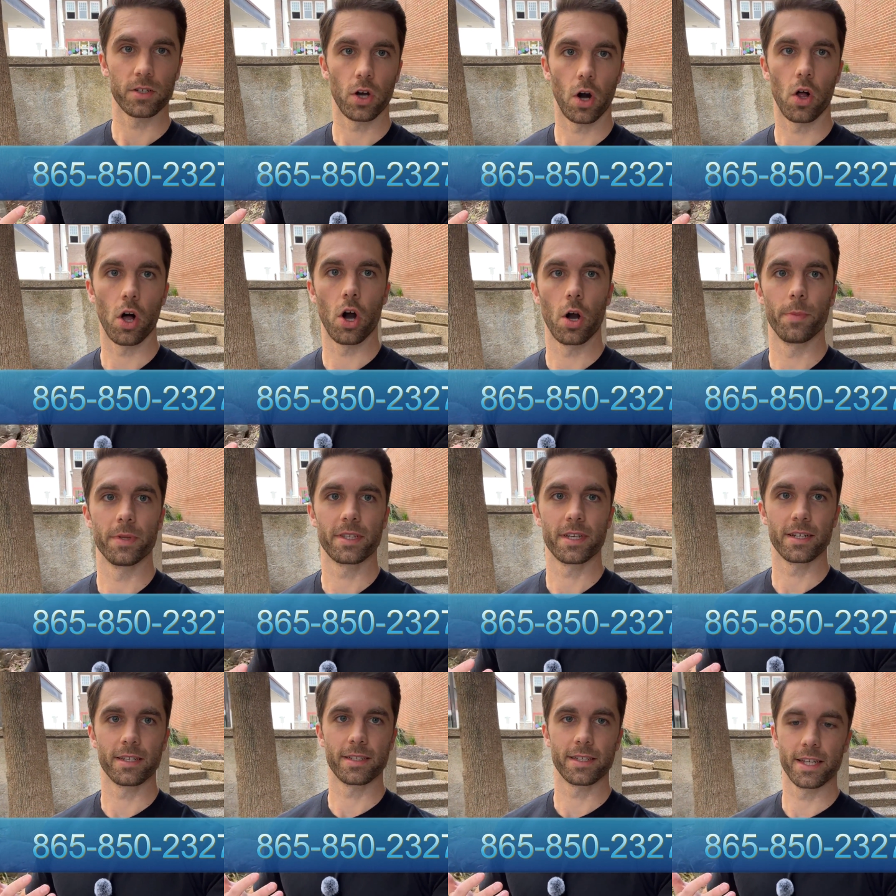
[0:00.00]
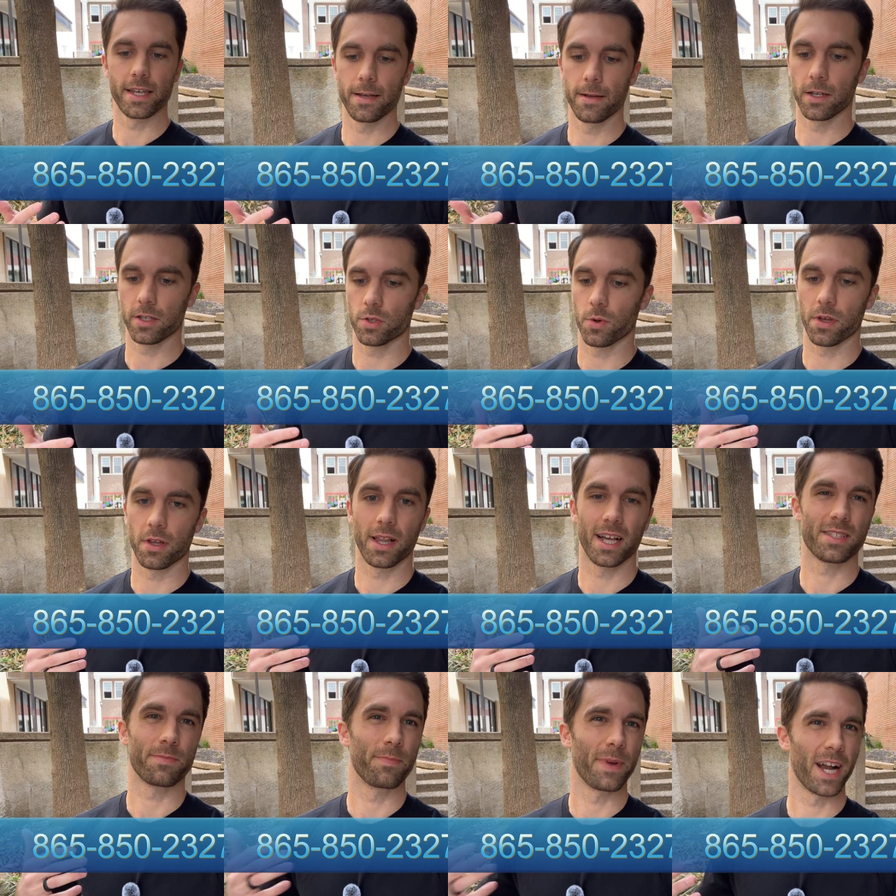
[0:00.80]
call home in Tennessee. So whether
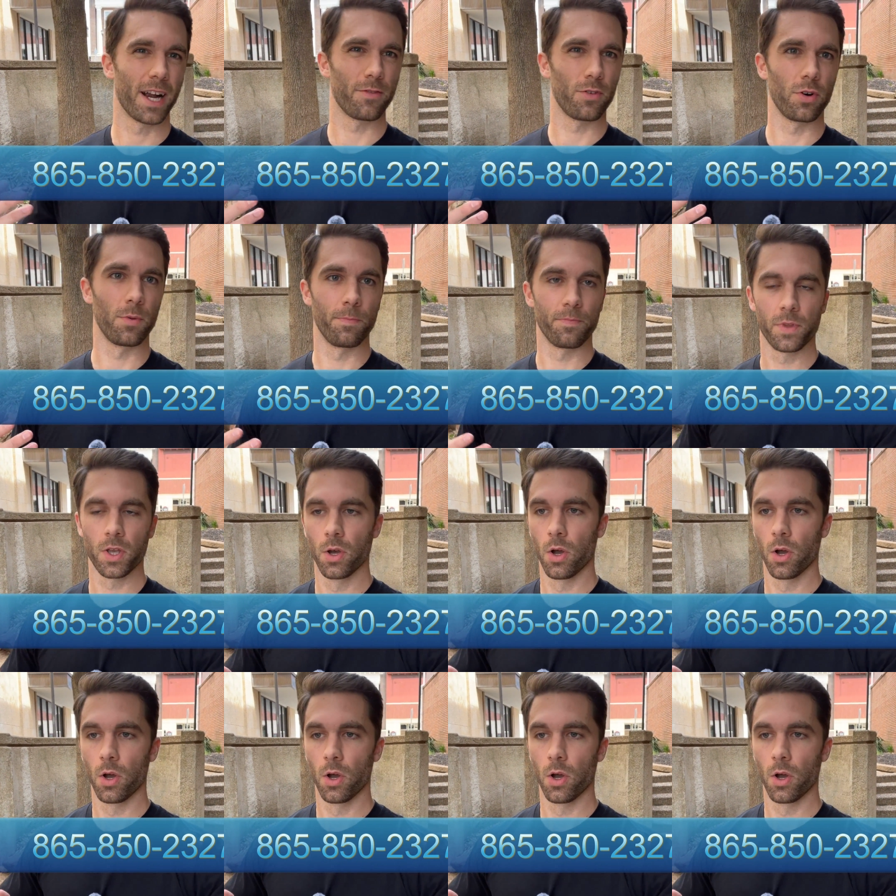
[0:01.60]
that's Maryville